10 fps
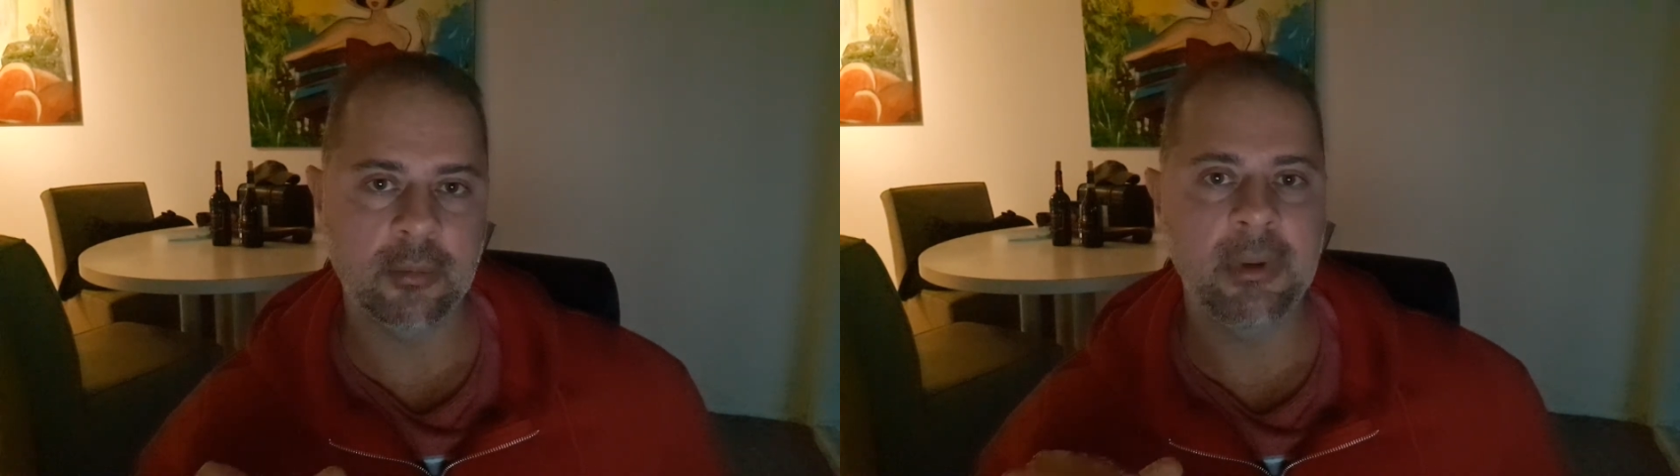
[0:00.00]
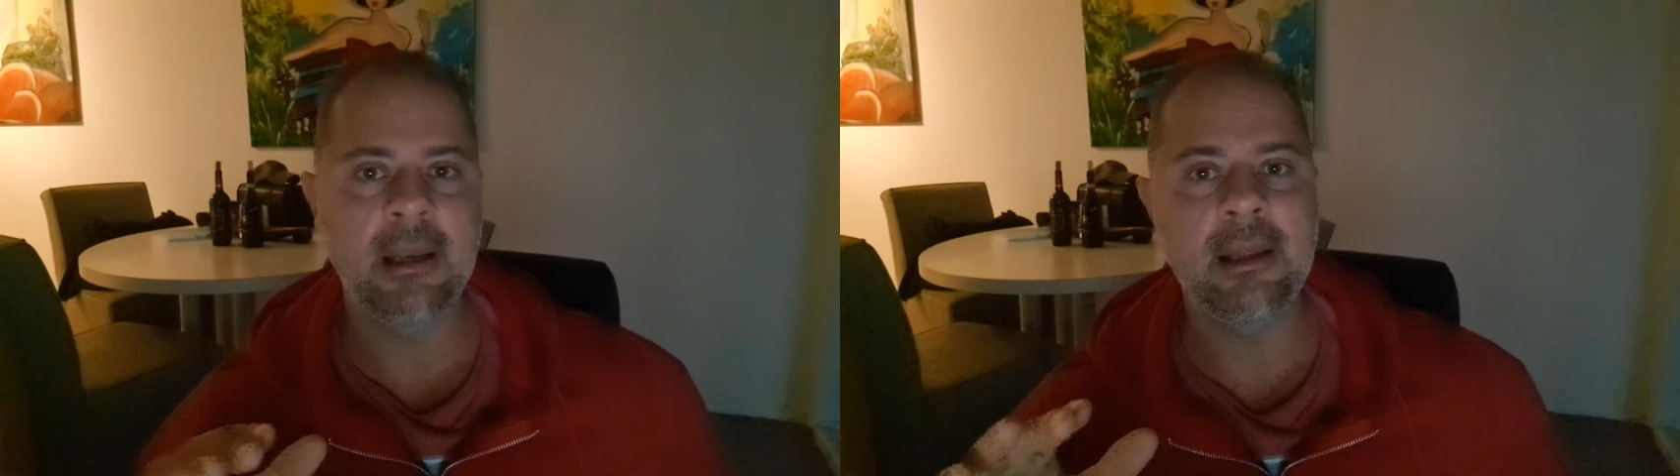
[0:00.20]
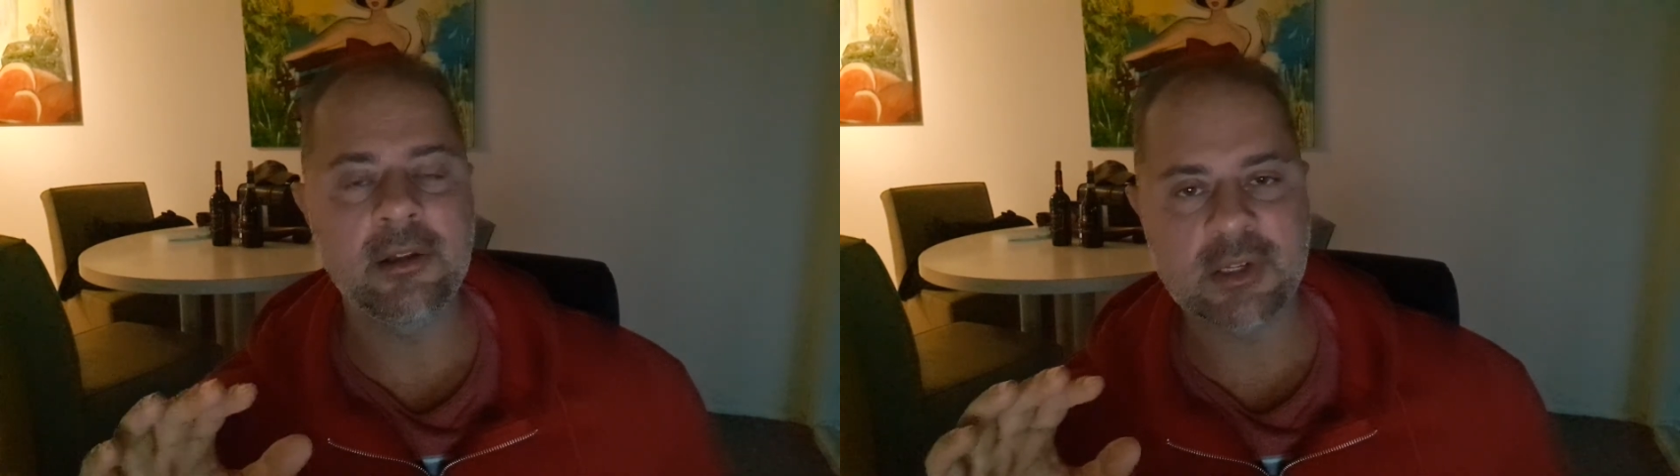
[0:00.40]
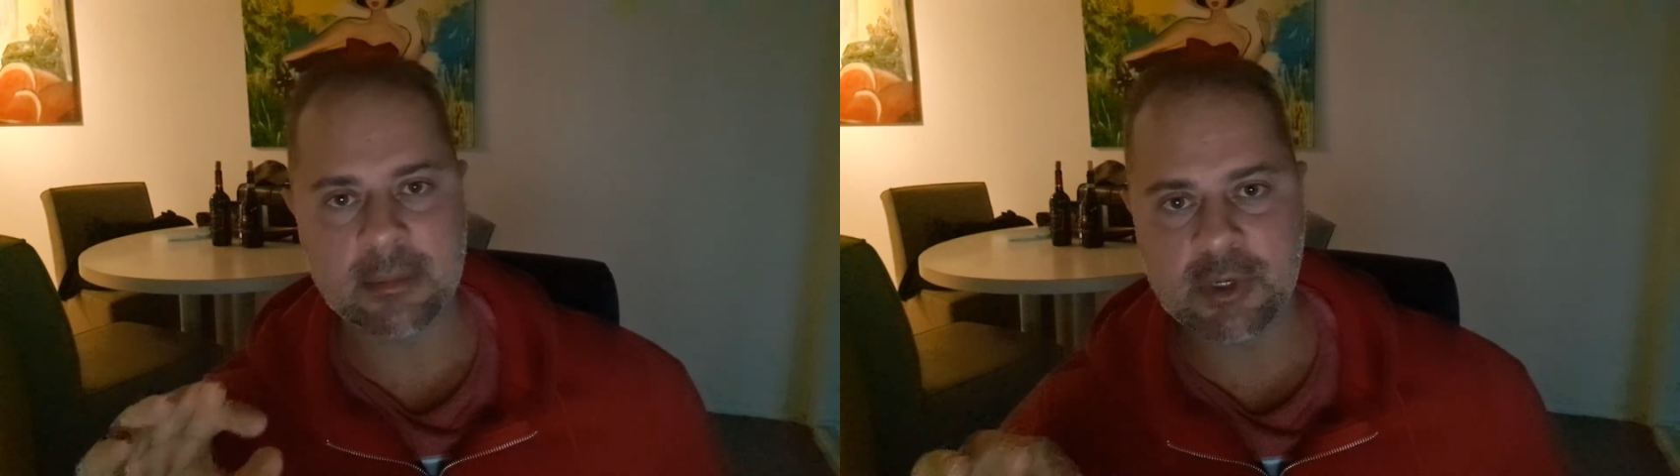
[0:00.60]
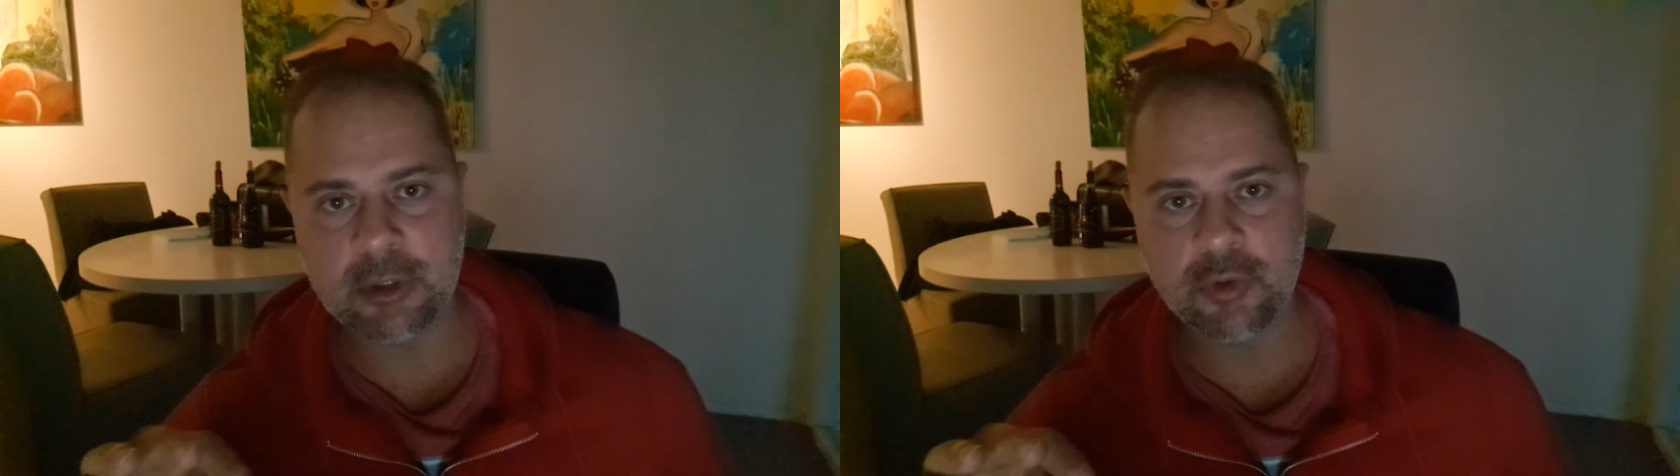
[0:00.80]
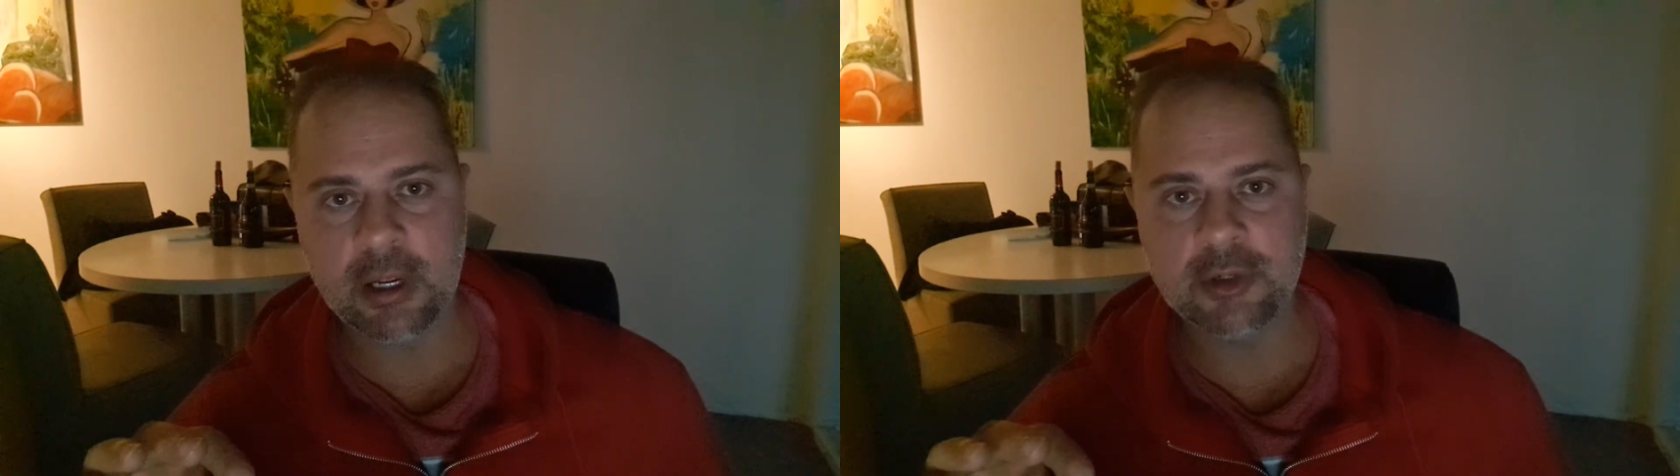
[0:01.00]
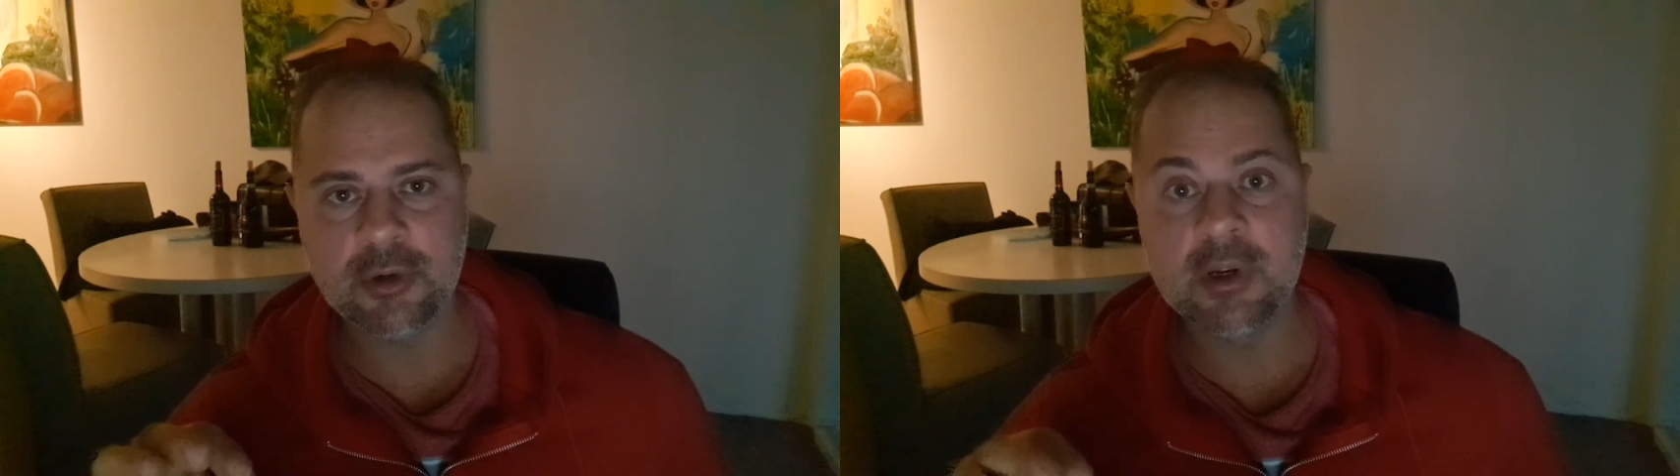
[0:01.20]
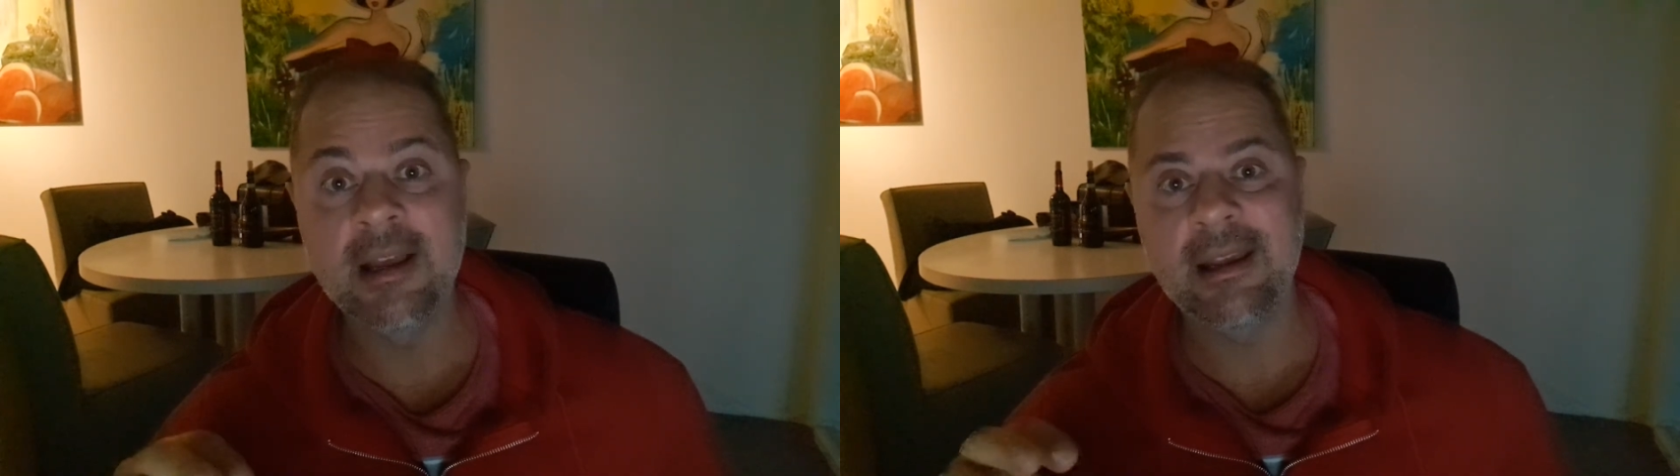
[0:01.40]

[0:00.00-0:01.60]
meaning in some situations